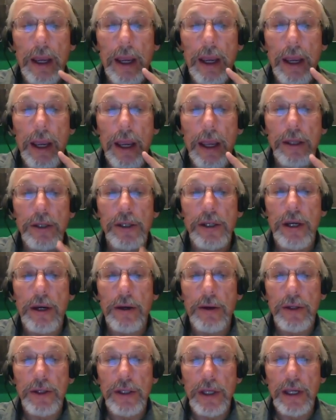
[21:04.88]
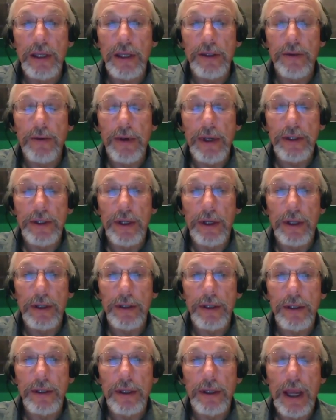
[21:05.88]
engineer sees the
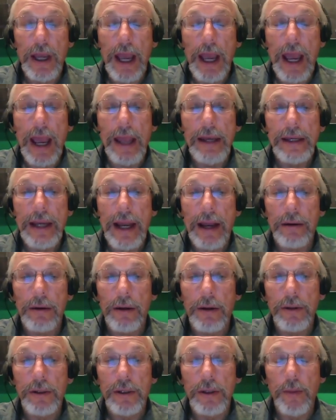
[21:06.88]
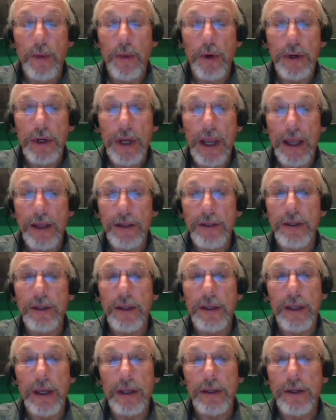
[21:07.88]
results and downloads some more tests to
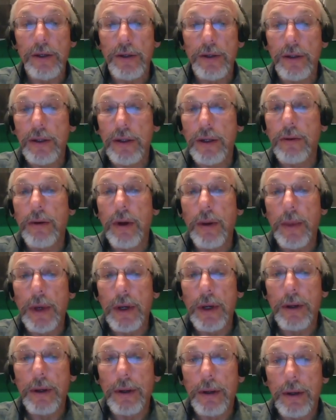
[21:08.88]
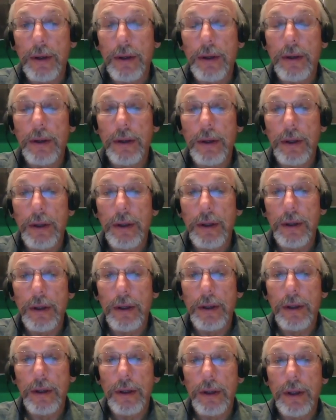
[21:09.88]
the technician's equipment.
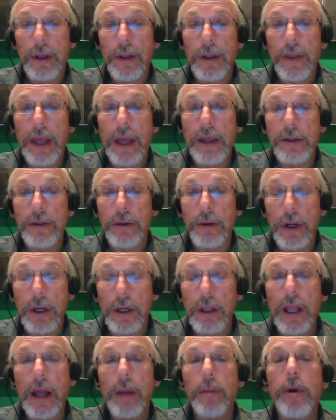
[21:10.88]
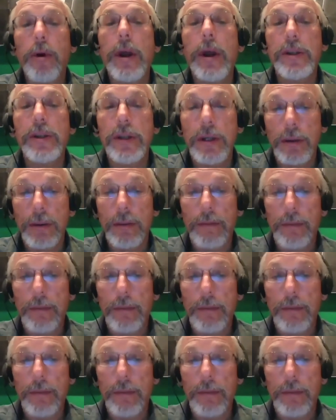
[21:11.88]
That sort of collaboration.